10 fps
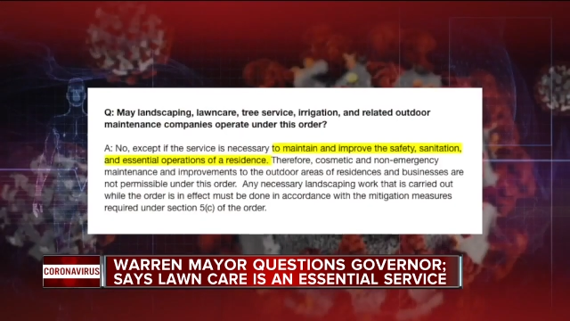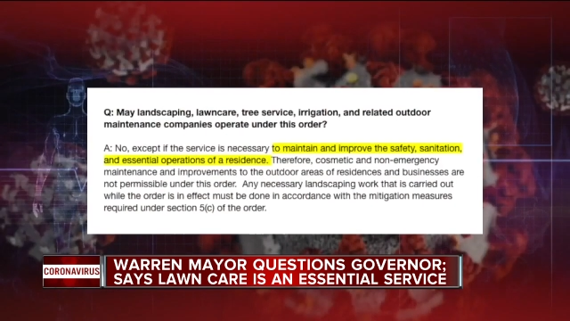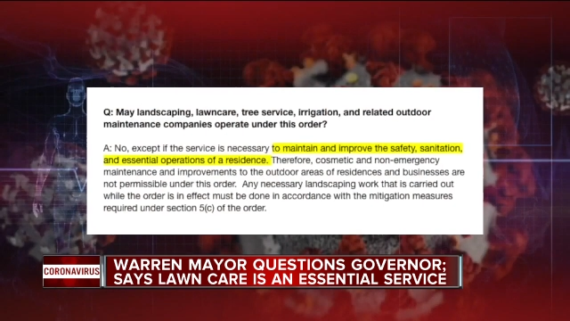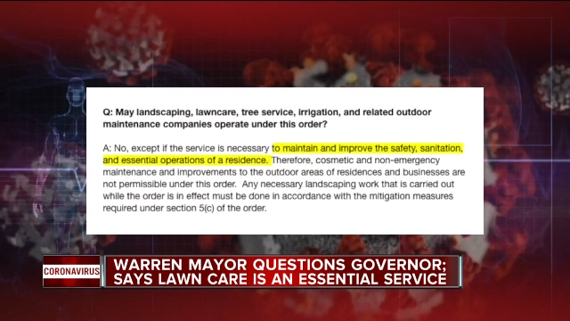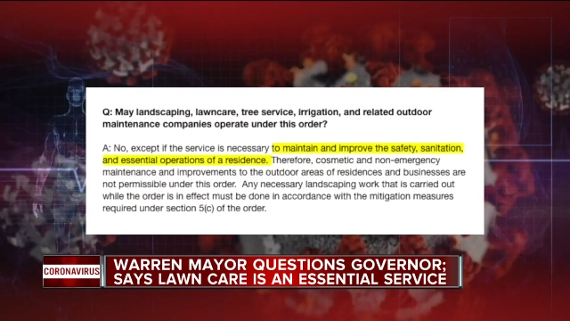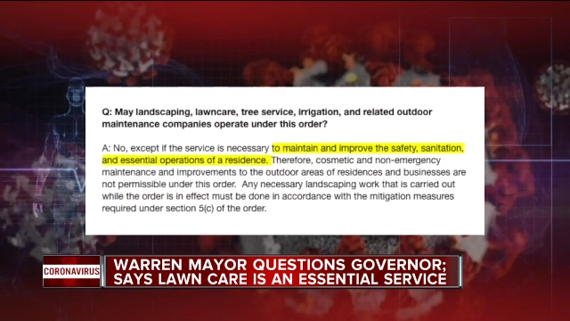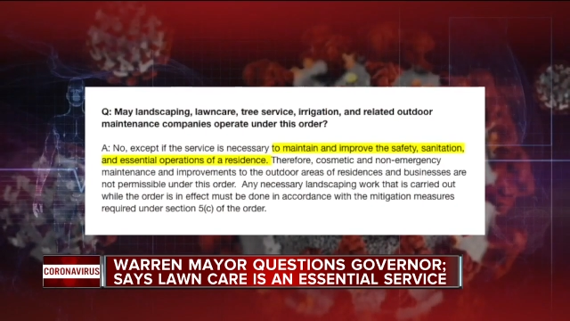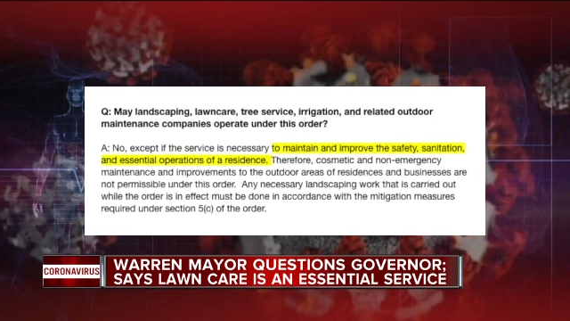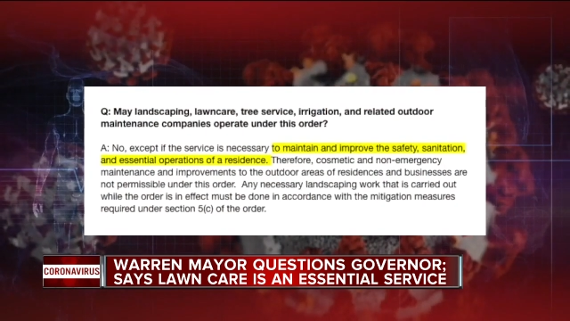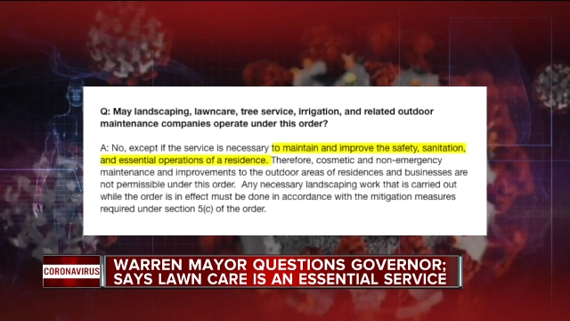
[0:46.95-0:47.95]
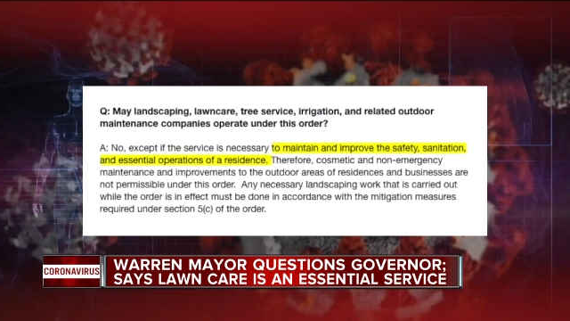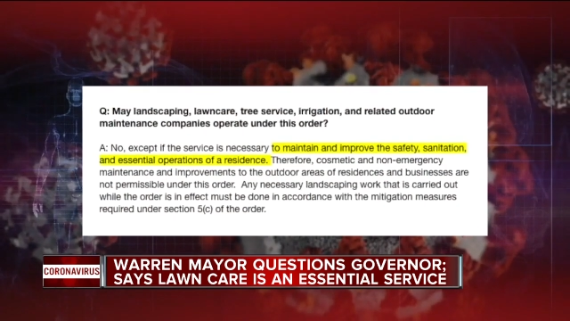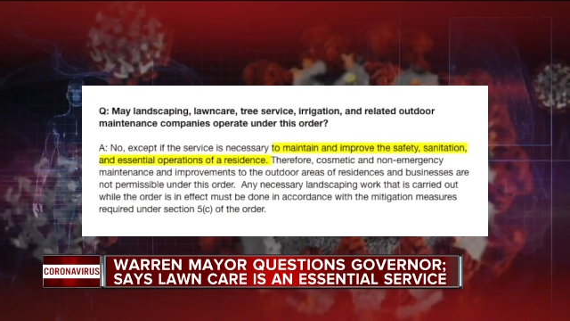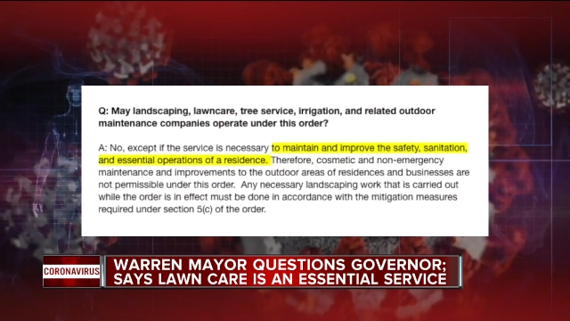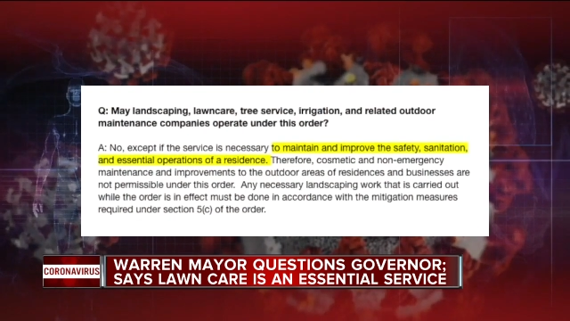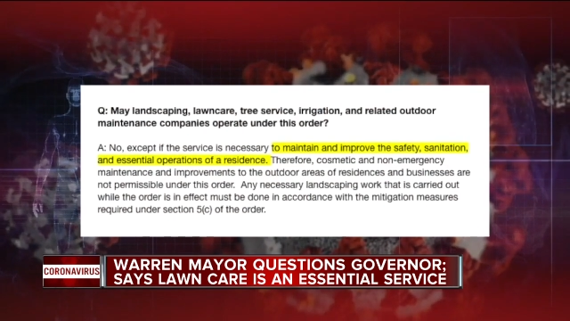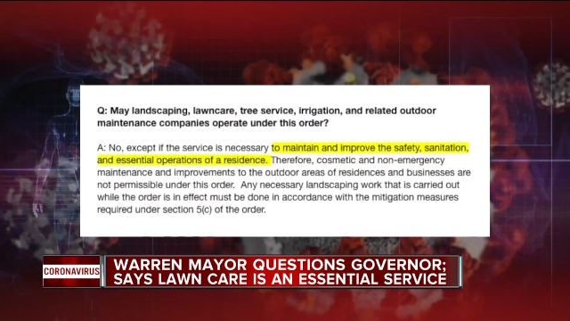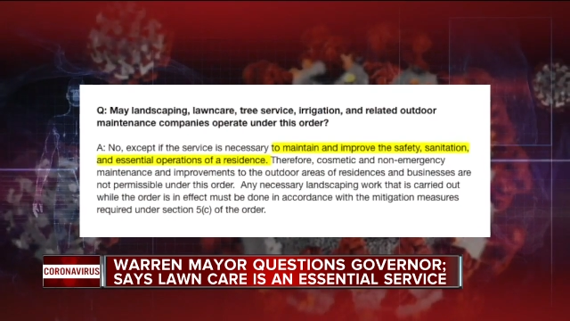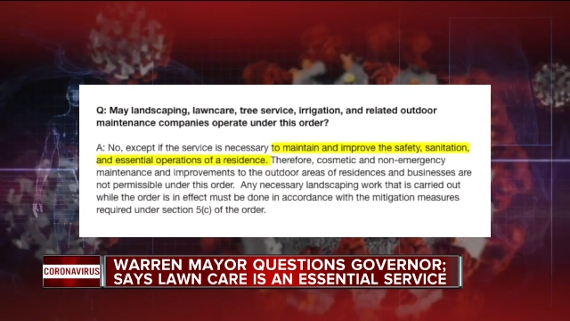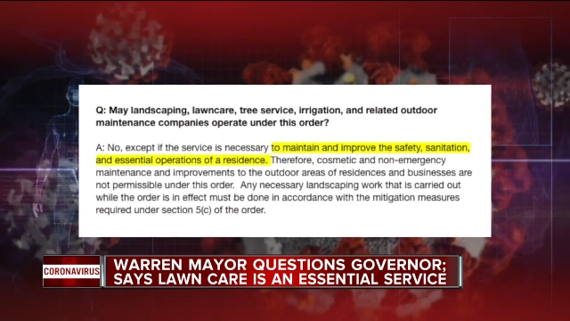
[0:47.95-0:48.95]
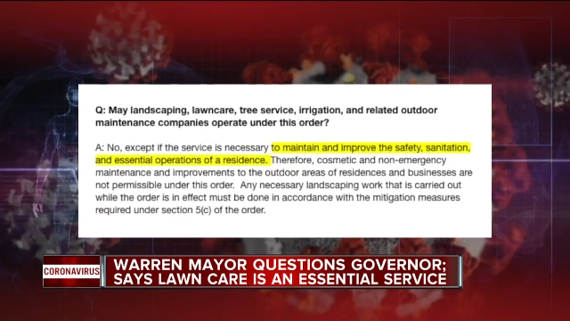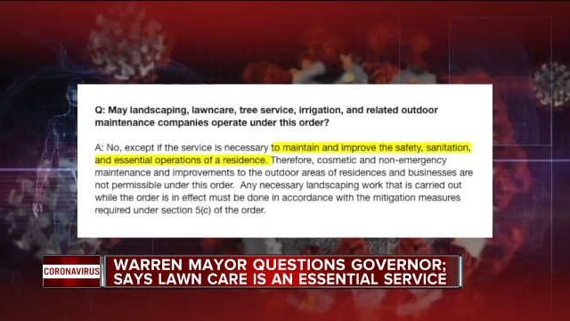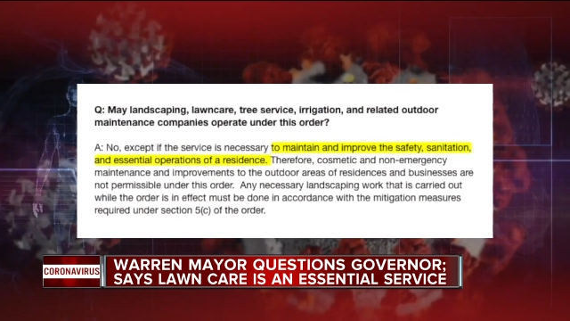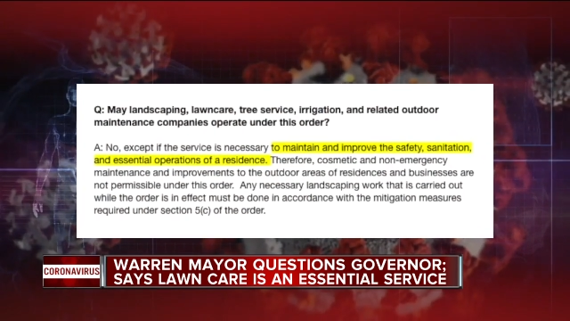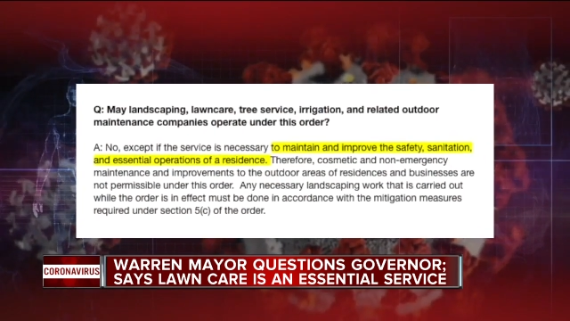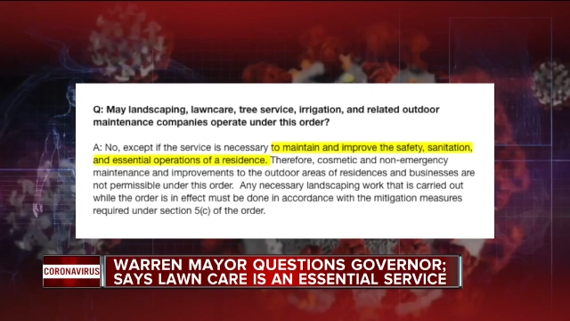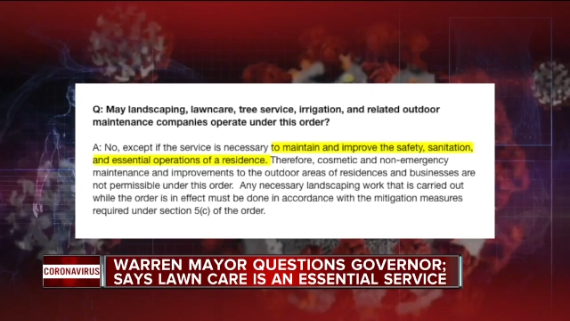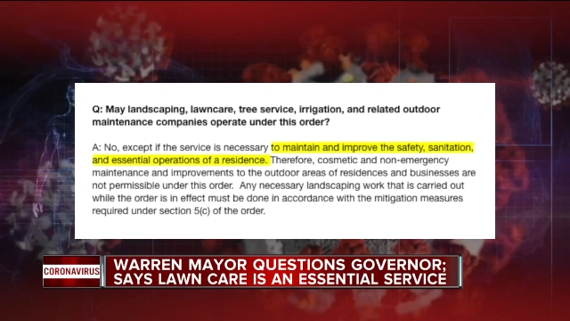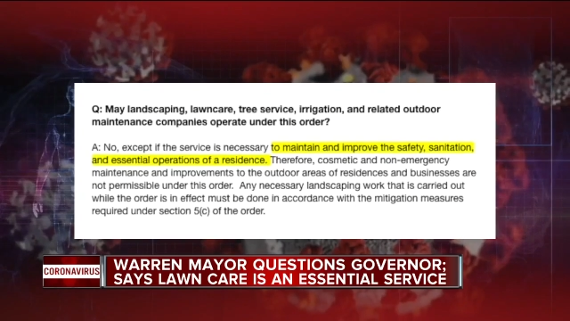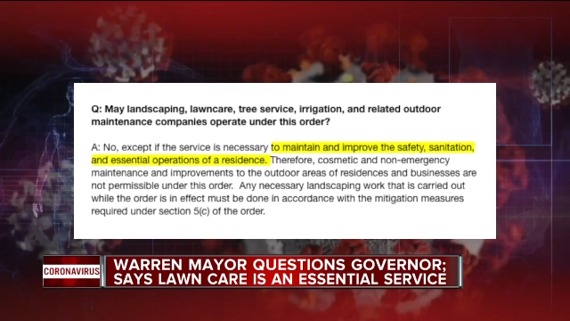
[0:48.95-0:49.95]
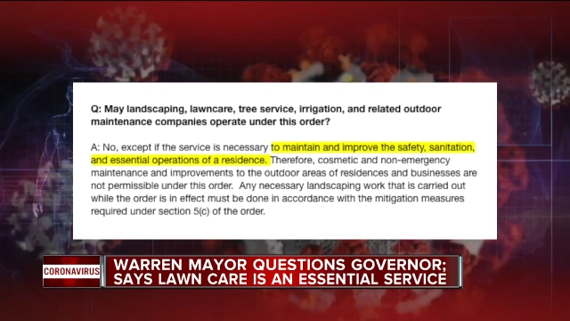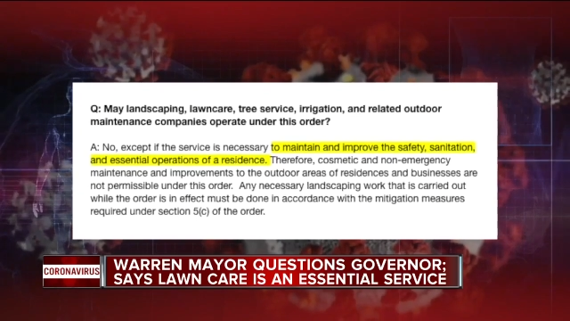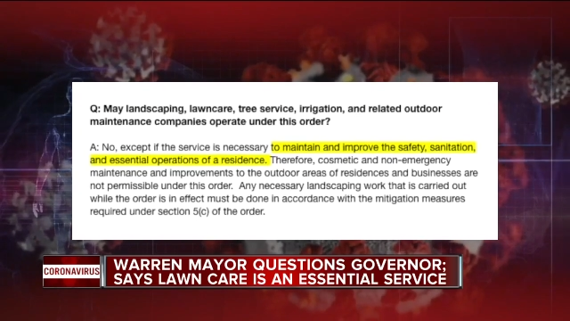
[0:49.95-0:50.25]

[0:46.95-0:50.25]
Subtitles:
[unreadable: no face in view]